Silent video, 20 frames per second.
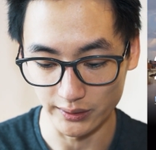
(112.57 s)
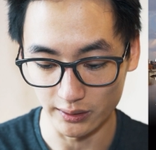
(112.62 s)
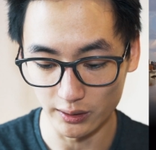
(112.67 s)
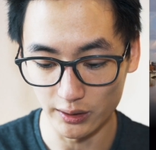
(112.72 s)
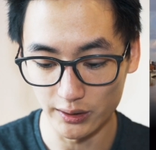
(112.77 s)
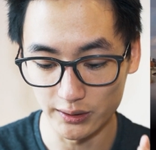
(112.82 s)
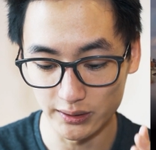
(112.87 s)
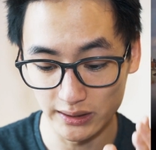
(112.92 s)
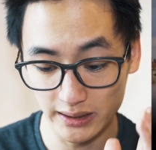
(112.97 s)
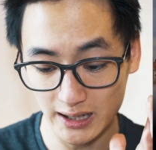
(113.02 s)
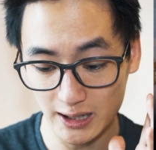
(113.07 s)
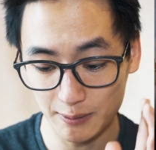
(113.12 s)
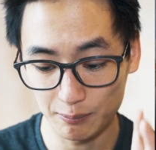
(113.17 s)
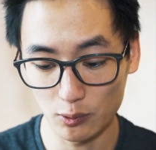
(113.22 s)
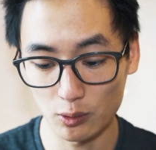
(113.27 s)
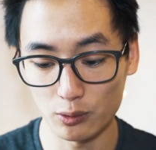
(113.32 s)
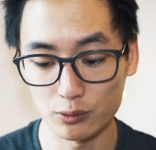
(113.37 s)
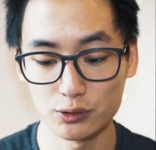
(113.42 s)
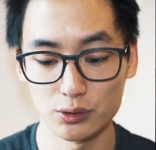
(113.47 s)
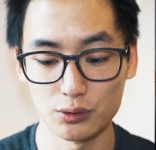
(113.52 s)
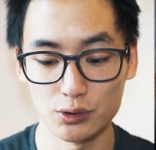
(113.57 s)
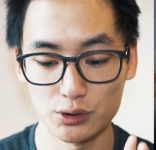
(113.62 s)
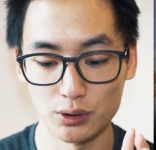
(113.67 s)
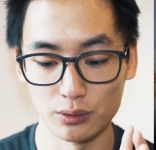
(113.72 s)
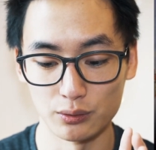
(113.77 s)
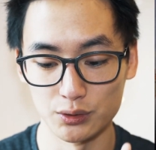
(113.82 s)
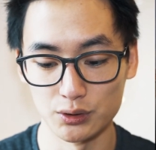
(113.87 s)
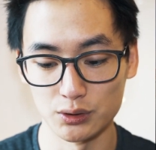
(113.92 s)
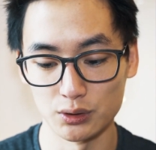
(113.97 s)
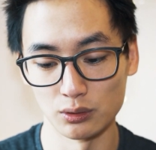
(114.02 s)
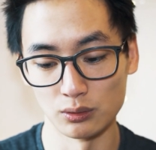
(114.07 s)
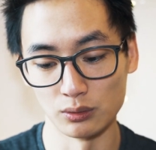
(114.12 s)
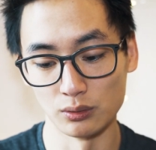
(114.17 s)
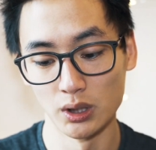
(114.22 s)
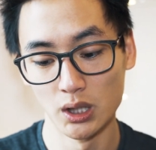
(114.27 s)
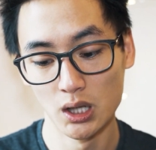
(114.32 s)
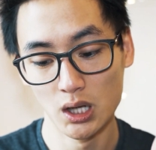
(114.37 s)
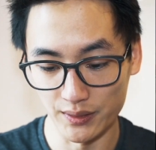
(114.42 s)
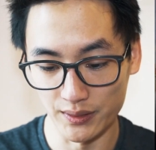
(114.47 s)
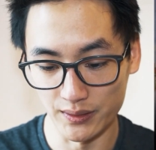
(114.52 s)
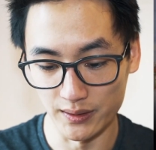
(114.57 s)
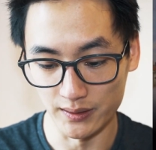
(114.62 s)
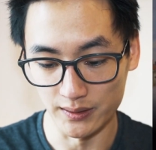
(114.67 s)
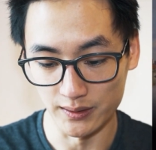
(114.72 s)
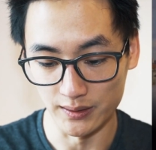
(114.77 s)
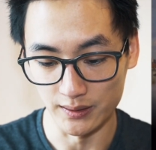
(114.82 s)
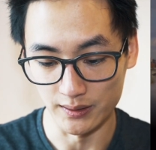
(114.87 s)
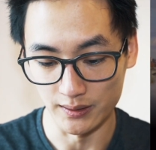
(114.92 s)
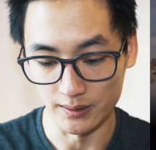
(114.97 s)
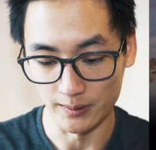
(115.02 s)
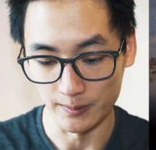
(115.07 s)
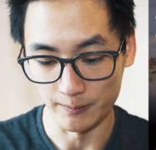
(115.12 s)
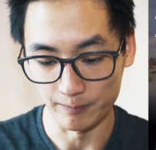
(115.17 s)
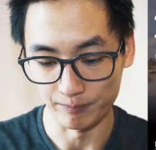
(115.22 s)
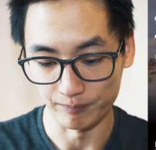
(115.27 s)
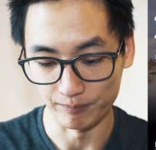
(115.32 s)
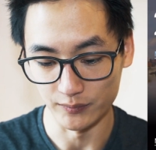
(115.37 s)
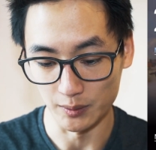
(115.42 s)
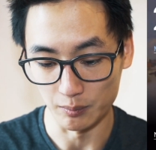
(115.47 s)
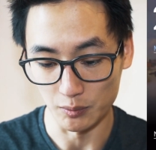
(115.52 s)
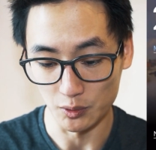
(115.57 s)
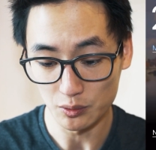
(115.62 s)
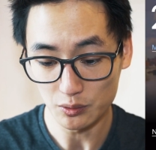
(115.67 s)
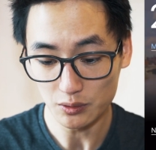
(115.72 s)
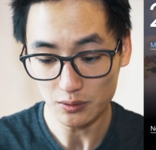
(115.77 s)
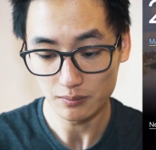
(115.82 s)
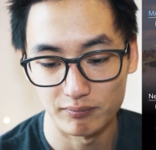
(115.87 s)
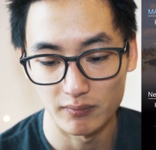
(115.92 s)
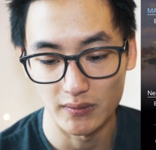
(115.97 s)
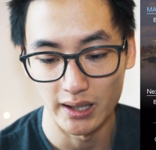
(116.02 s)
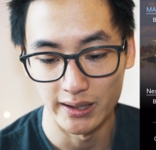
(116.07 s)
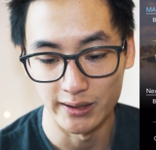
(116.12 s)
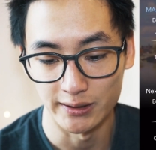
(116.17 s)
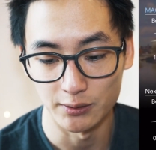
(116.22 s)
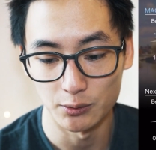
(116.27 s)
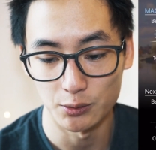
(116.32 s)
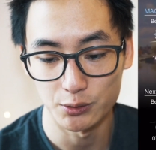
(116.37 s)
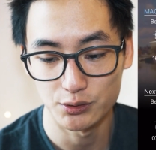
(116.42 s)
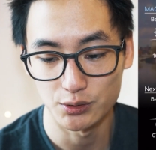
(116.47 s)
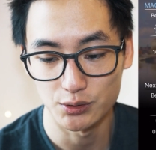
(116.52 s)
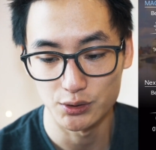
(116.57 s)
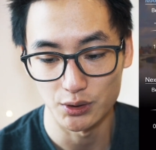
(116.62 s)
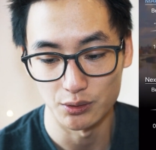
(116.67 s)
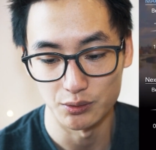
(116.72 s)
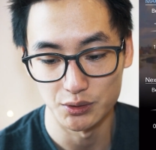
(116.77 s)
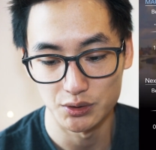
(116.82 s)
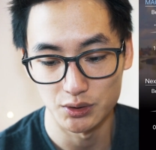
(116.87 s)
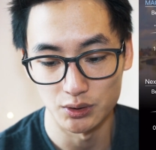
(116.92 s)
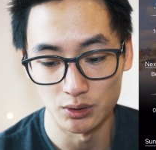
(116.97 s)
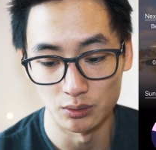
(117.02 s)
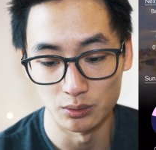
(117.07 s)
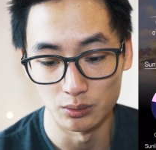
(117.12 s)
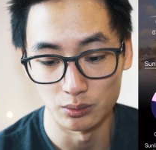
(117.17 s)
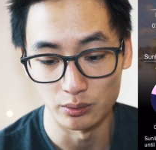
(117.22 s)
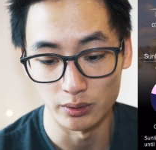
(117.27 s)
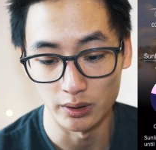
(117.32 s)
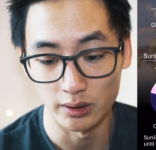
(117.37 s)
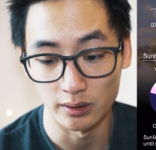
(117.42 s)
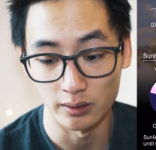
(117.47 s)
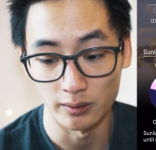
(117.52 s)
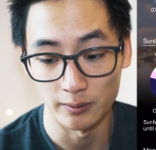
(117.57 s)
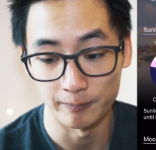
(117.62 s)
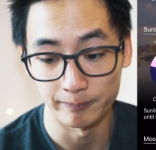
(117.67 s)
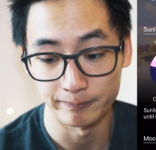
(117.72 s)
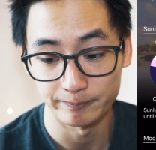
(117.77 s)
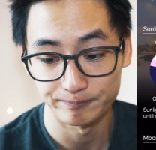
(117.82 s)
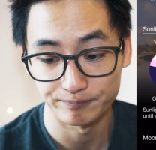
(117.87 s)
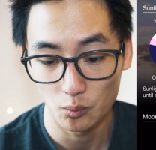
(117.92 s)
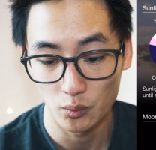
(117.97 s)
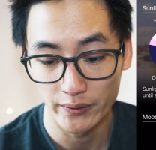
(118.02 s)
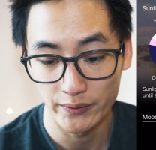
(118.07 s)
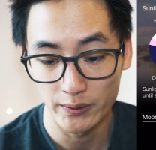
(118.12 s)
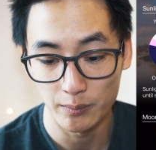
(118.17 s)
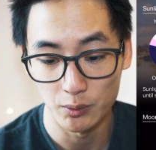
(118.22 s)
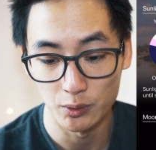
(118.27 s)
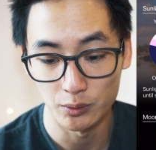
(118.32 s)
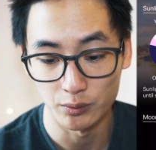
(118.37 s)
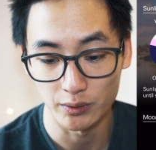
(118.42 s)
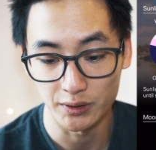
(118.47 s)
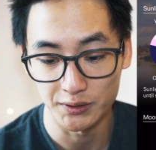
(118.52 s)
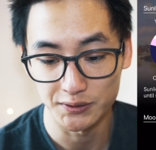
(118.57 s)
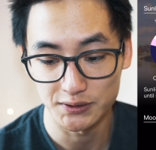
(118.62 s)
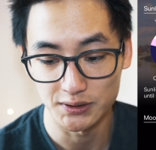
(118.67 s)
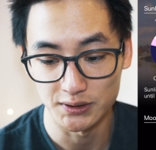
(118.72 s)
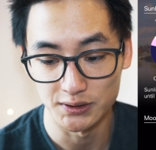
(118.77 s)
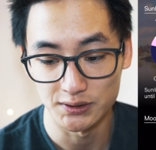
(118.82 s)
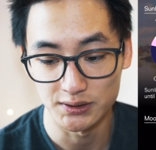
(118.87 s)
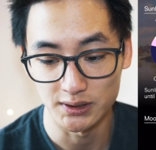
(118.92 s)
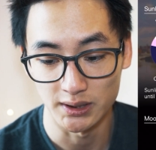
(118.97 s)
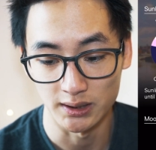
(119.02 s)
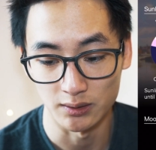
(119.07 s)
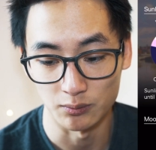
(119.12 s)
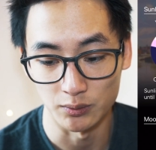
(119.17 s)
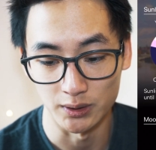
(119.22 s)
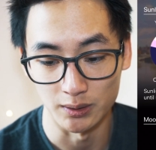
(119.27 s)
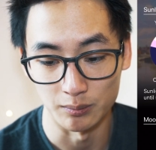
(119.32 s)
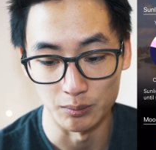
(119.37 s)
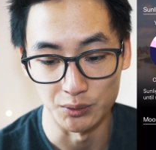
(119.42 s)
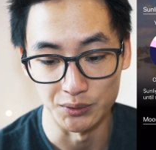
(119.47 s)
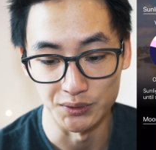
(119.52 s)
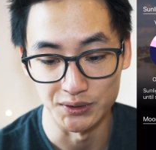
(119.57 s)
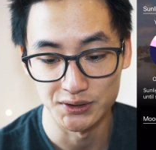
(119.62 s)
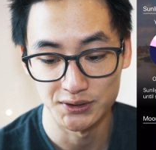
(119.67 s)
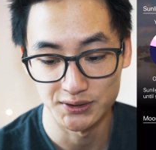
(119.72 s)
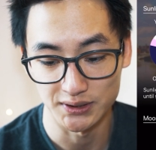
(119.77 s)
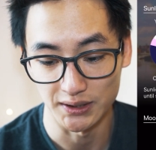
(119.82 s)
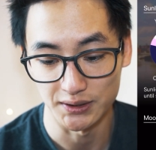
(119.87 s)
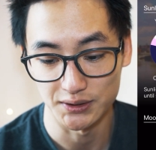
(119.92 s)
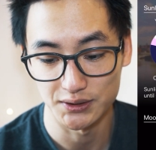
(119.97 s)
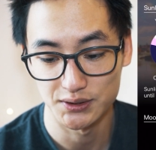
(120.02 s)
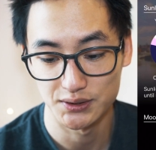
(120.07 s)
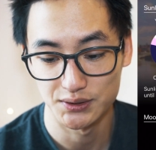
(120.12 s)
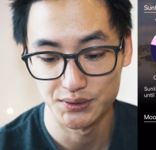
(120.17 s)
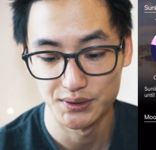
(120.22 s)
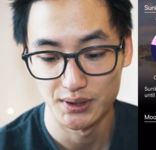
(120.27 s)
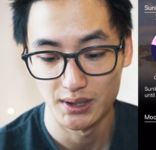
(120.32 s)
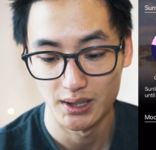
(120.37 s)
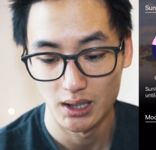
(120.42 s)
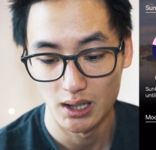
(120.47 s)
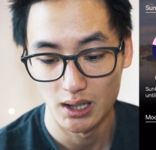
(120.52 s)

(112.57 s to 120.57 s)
The app also shows you the moon, and it also shows you when the moonrise is and when the moon sets.